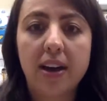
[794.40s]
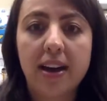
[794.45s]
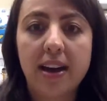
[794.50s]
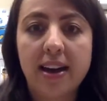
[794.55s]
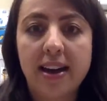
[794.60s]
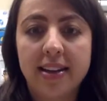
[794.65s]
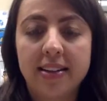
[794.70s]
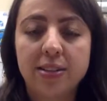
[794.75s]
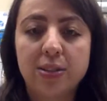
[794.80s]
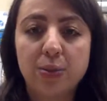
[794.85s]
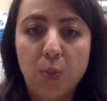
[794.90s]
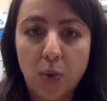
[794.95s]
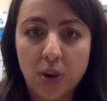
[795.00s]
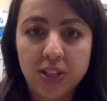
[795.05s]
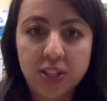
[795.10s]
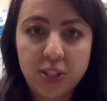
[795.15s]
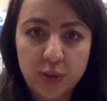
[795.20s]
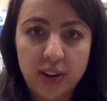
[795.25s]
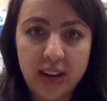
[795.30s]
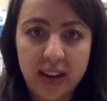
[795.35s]
And
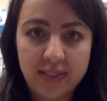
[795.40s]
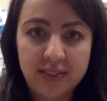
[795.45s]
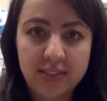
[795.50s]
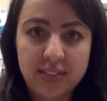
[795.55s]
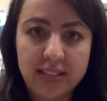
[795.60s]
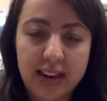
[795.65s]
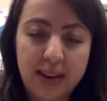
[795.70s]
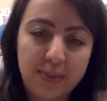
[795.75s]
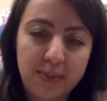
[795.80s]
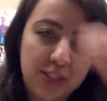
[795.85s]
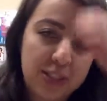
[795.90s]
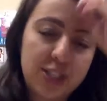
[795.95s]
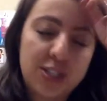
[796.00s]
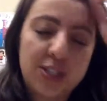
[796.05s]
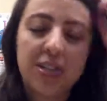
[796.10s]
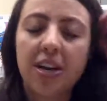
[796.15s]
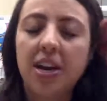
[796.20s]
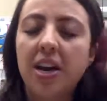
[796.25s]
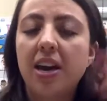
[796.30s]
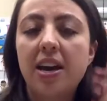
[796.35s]
once you have
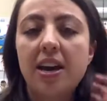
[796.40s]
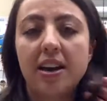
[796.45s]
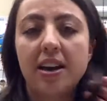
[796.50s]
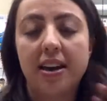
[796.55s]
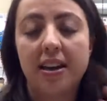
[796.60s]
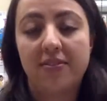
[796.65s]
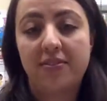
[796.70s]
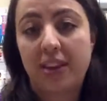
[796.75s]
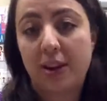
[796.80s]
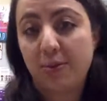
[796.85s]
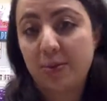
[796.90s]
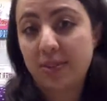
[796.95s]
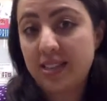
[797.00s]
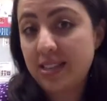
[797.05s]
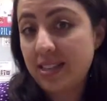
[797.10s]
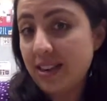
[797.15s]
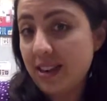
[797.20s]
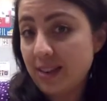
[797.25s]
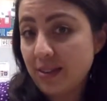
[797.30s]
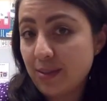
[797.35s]
established if they would
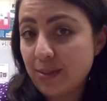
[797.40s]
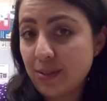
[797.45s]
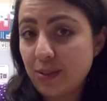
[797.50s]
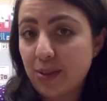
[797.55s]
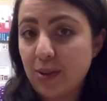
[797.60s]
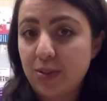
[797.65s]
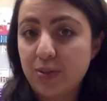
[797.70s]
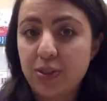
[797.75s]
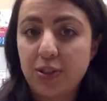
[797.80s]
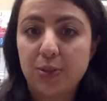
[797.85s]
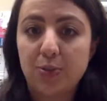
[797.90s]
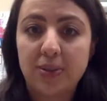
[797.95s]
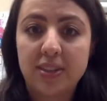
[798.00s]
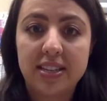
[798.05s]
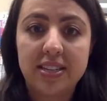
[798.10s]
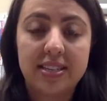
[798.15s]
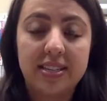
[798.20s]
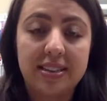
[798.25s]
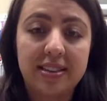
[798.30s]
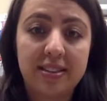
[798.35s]
sit on the roller coaster, would they
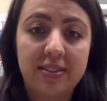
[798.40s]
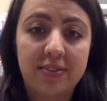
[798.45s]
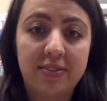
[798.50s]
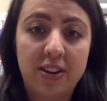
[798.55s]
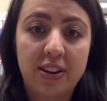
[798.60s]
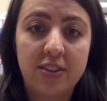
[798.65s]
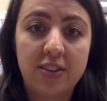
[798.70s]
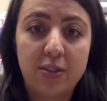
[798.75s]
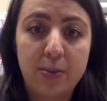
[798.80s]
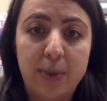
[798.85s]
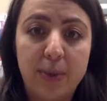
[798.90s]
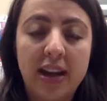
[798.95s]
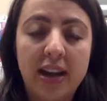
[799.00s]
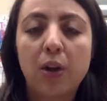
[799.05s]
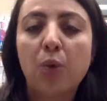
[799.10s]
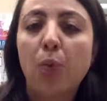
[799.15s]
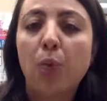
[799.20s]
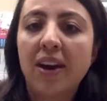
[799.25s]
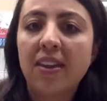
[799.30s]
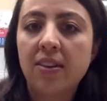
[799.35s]
sit in the front or the back?
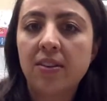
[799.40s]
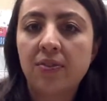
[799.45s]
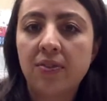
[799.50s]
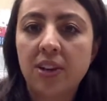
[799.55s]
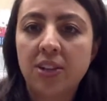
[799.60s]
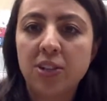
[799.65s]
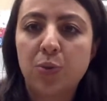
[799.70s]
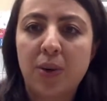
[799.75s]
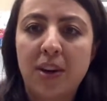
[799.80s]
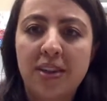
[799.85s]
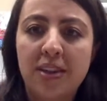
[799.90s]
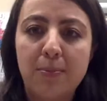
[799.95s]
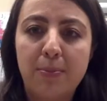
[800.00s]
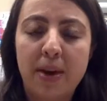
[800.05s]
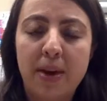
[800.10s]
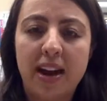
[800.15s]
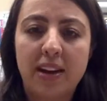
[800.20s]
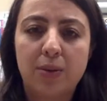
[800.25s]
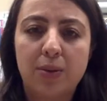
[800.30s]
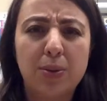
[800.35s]
Why the front? Why the
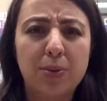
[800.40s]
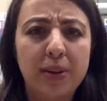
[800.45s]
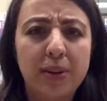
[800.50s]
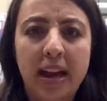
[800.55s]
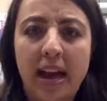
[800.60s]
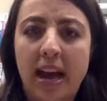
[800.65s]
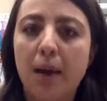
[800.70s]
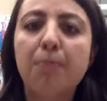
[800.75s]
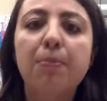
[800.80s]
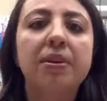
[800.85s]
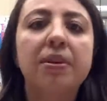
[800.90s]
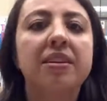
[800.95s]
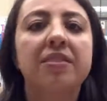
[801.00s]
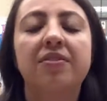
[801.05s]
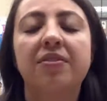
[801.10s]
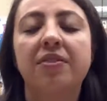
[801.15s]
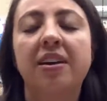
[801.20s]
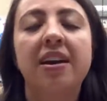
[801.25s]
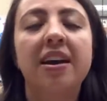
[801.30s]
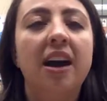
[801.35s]
back? What would happen if
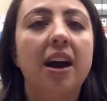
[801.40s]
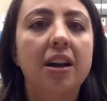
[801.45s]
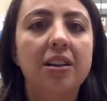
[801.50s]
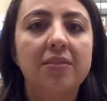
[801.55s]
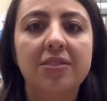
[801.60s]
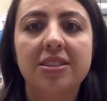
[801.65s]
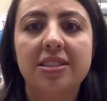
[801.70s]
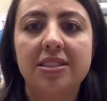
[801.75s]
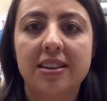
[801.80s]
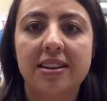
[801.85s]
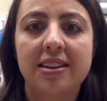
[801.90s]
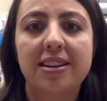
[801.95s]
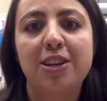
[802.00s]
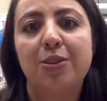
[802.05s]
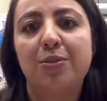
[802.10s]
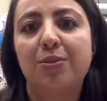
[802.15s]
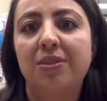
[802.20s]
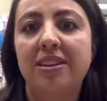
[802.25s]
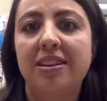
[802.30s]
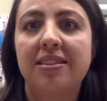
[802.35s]
all of a sudden
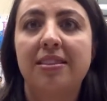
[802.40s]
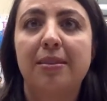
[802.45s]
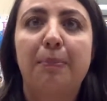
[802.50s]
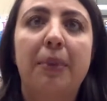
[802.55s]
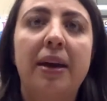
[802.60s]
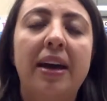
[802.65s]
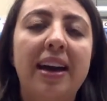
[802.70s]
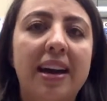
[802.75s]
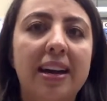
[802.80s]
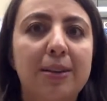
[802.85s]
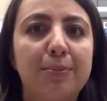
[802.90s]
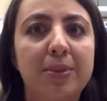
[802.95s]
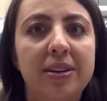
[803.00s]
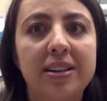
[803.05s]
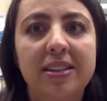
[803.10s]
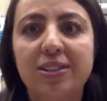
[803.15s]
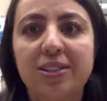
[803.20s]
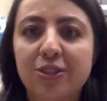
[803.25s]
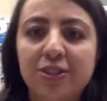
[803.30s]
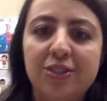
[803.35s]
you were in the back, but
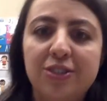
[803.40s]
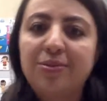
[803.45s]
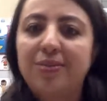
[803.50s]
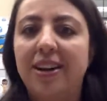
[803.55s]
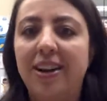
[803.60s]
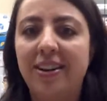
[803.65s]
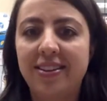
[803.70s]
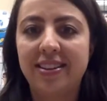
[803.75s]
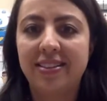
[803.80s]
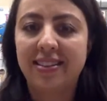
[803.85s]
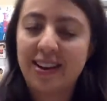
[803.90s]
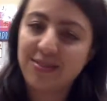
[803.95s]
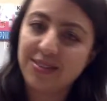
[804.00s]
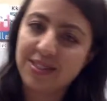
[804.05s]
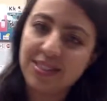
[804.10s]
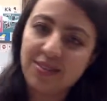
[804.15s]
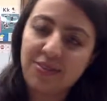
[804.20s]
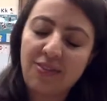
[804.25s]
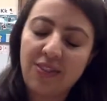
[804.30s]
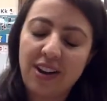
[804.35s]
it turned around and that was
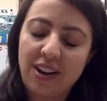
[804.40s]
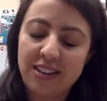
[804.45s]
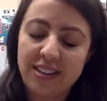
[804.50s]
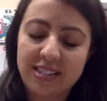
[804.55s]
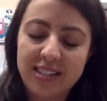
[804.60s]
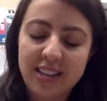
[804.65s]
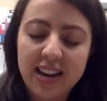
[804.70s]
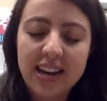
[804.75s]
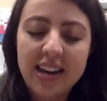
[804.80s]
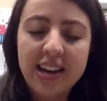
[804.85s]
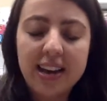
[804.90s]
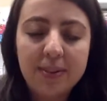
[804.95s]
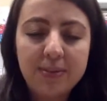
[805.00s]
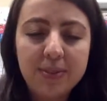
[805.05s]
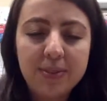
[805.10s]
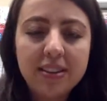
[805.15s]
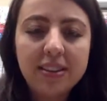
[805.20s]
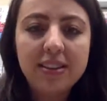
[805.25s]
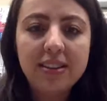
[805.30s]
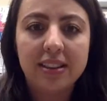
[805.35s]
the front? It
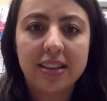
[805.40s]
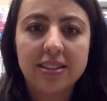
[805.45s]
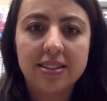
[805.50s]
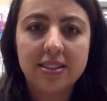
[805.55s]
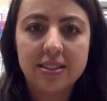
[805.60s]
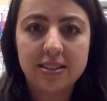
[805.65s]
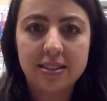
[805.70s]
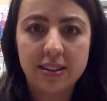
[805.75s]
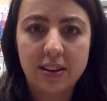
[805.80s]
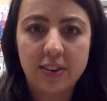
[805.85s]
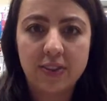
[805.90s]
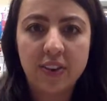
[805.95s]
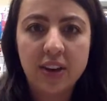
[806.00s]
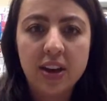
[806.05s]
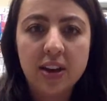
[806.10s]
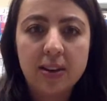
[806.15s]
really lends itself